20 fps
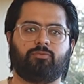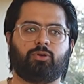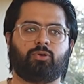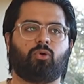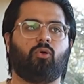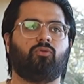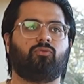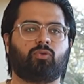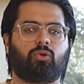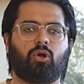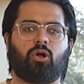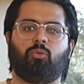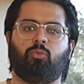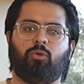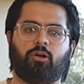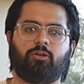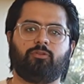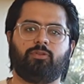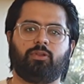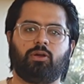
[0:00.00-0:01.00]
your overall
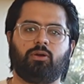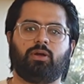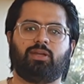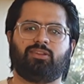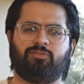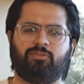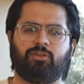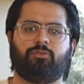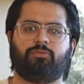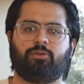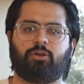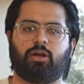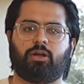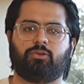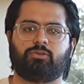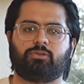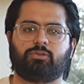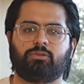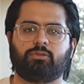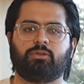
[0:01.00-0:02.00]
workflow and the feel of your
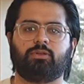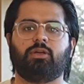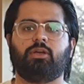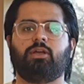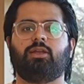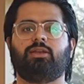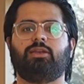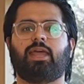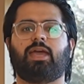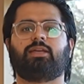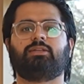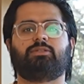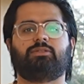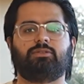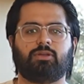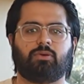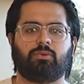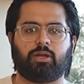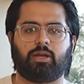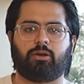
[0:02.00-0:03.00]
house. Next,
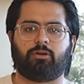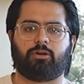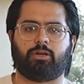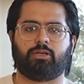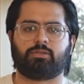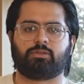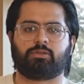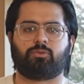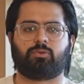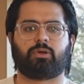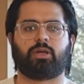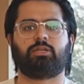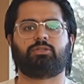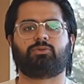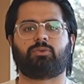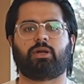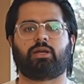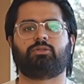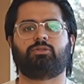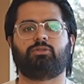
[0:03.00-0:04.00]
zone areas. Create
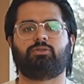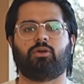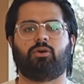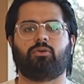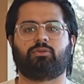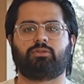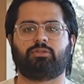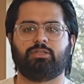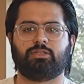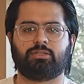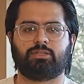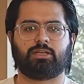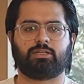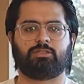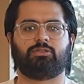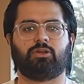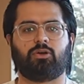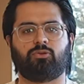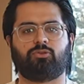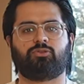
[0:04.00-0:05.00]
distinct
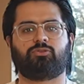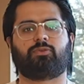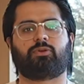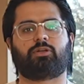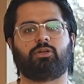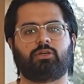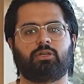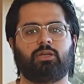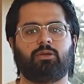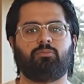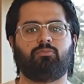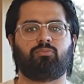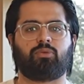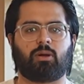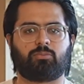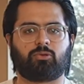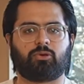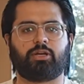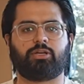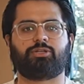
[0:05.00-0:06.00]
zones for cooking,
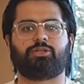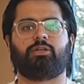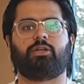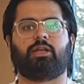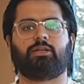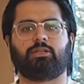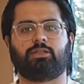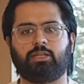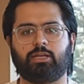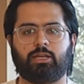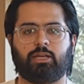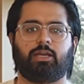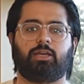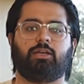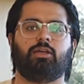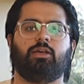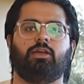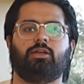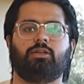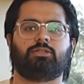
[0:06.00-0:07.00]
preparation, and cleaning
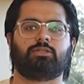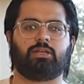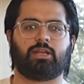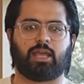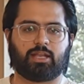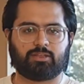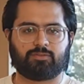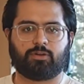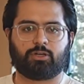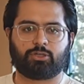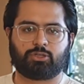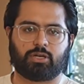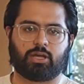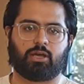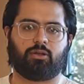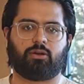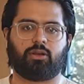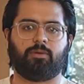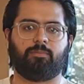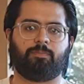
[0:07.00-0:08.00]
to enhance
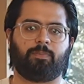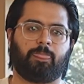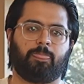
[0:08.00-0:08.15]
functionality.